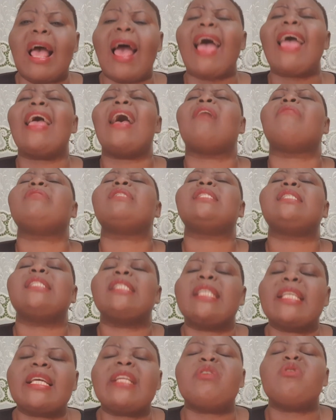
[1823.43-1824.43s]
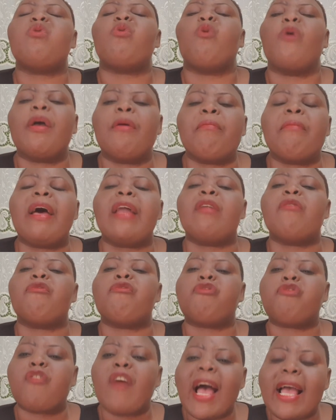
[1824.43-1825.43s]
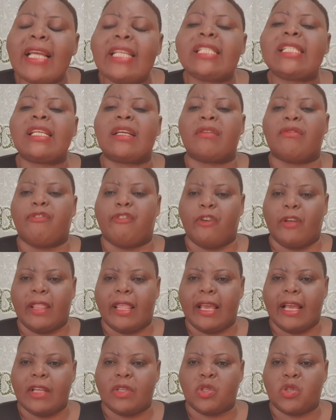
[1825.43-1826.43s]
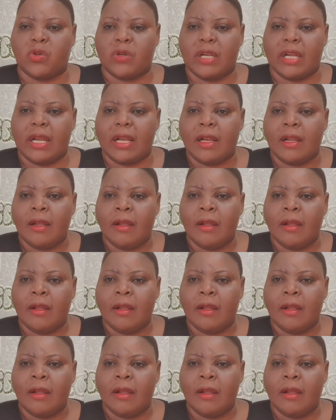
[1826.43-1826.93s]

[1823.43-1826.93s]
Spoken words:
I have seen women fighting for their children.